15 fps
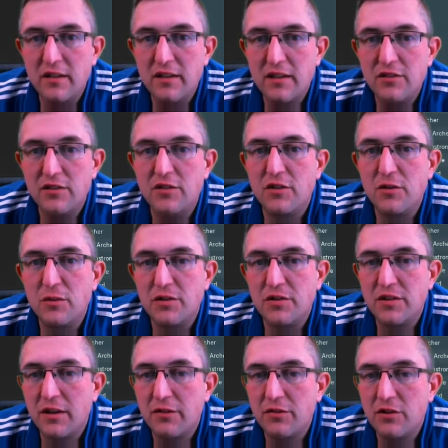Let's just do a
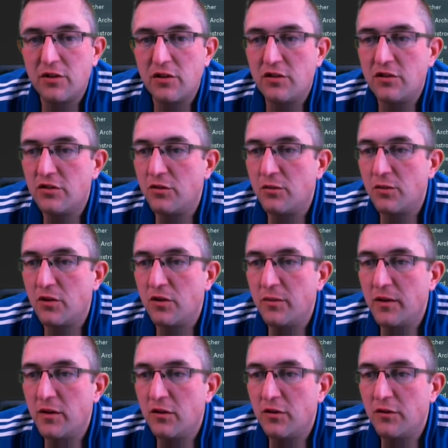staff search. So we're going to
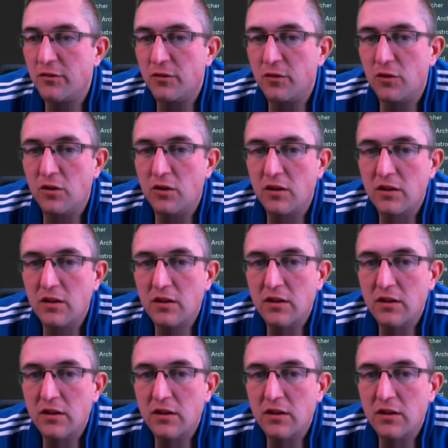be looking for